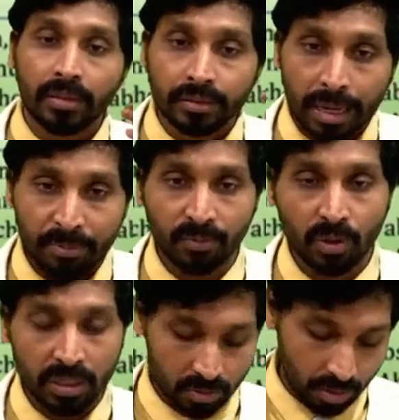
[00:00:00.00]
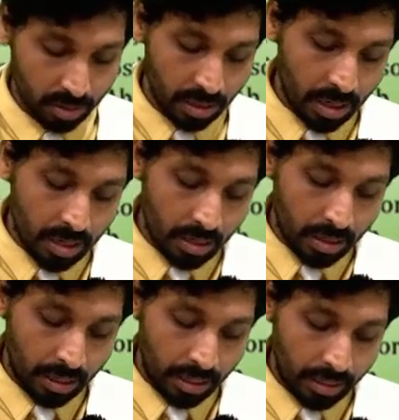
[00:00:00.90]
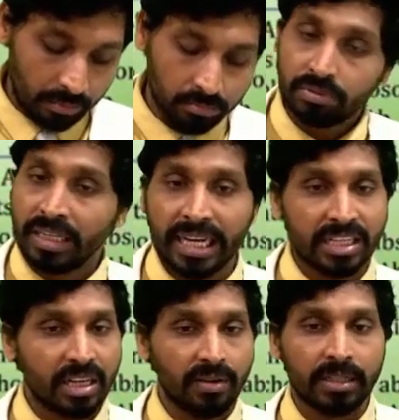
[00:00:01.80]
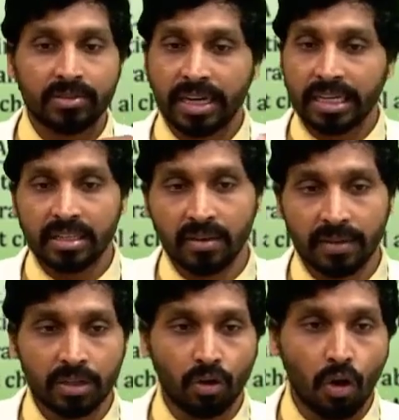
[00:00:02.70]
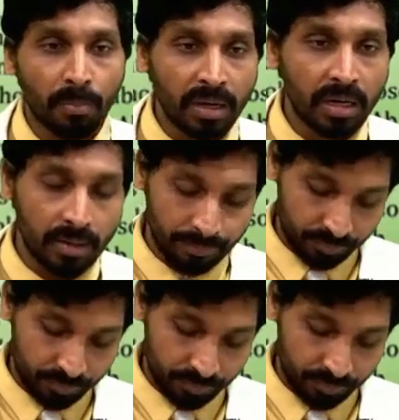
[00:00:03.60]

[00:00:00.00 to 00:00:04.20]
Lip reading: type of cholesterol, and TAG levels, triglyceride levels are normal.